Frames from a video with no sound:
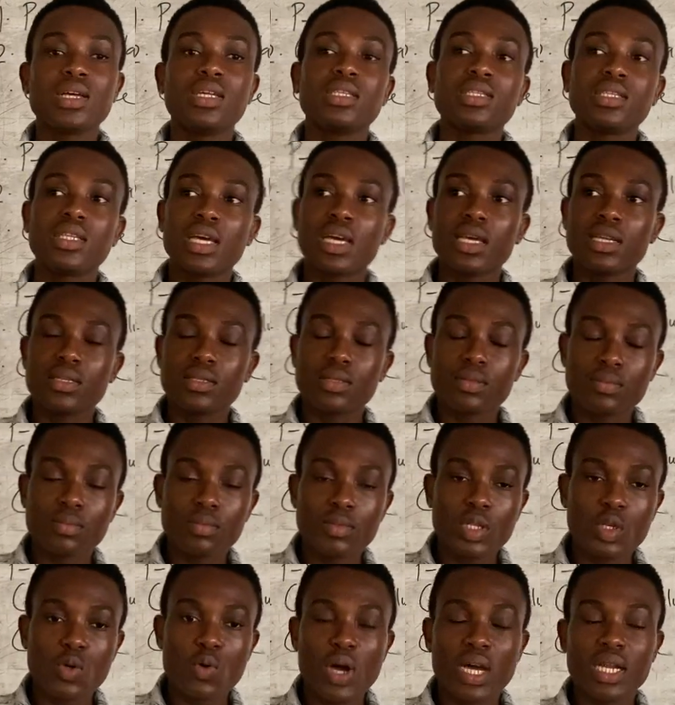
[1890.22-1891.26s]
Then
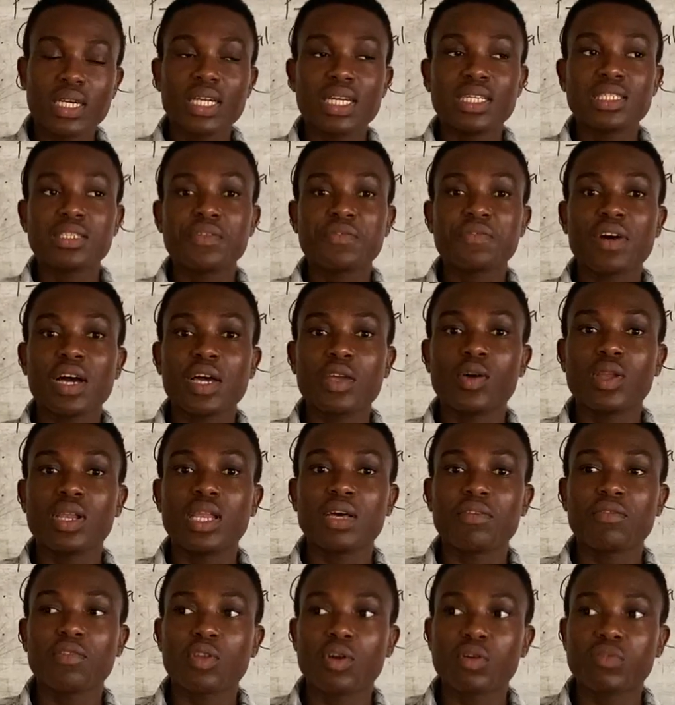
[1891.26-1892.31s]
you identify your
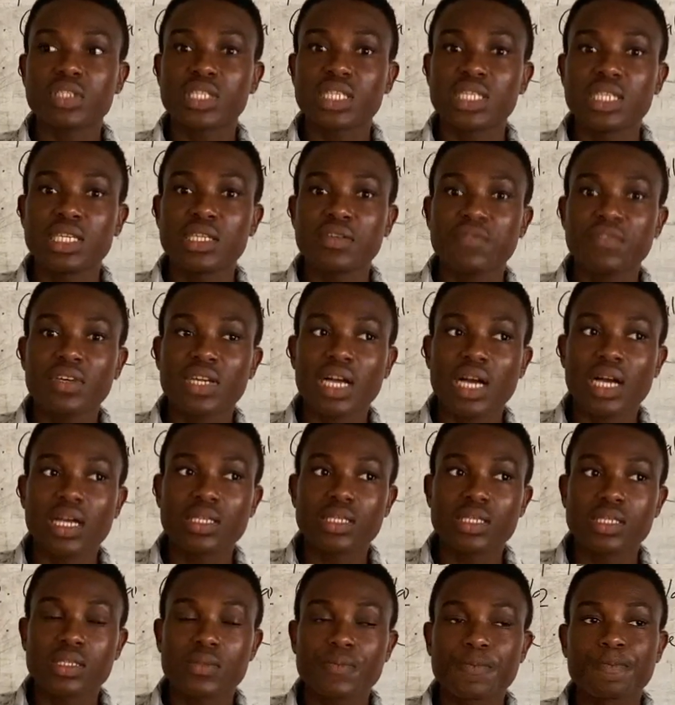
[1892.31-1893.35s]
level of
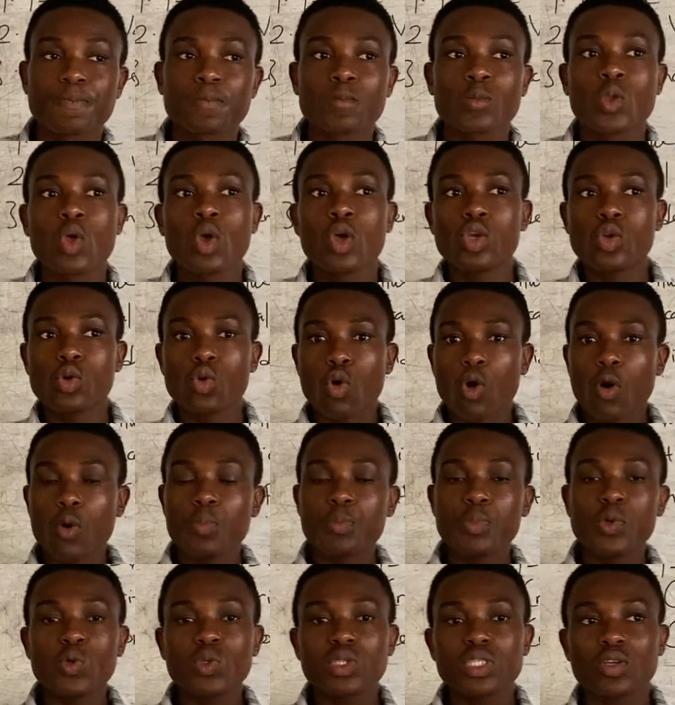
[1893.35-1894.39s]
significance. You
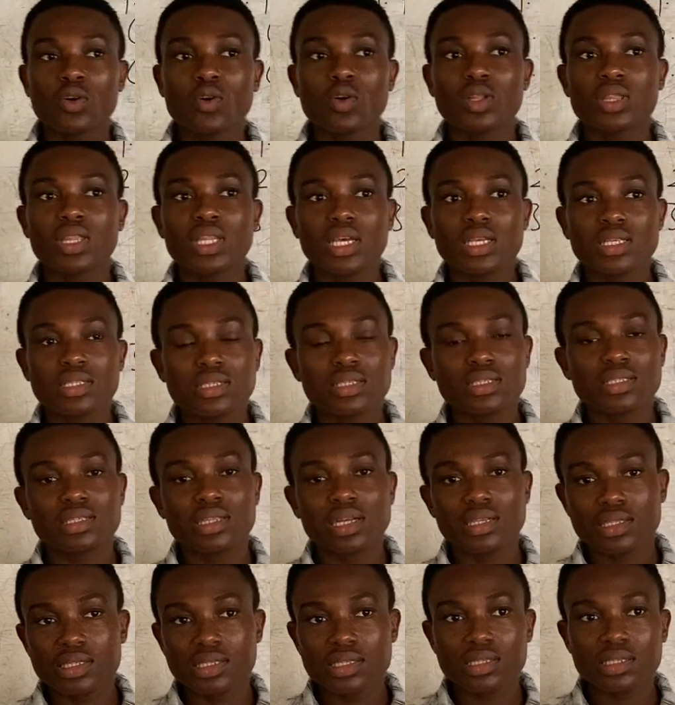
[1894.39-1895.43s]
compute your test
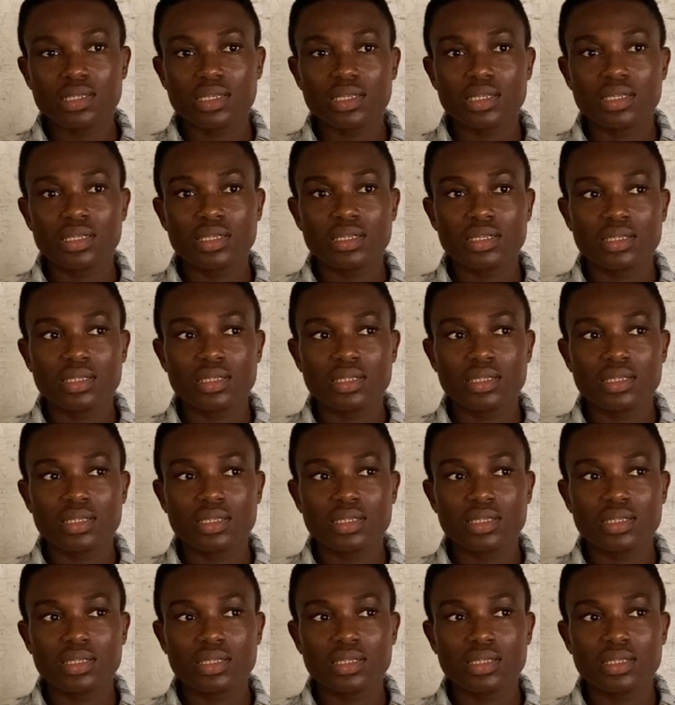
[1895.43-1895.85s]
statistic,